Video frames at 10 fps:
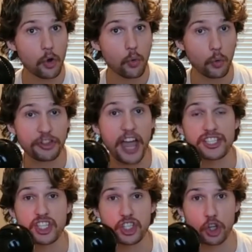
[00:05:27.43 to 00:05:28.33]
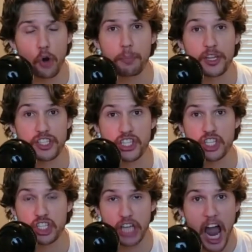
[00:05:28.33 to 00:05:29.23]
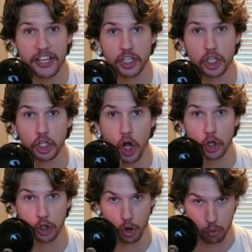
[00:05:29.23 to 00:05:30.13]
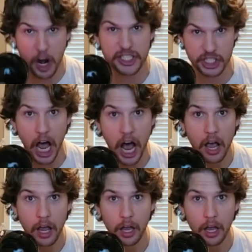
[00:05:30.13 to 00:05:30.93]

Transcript: with that stupid skank Larissa,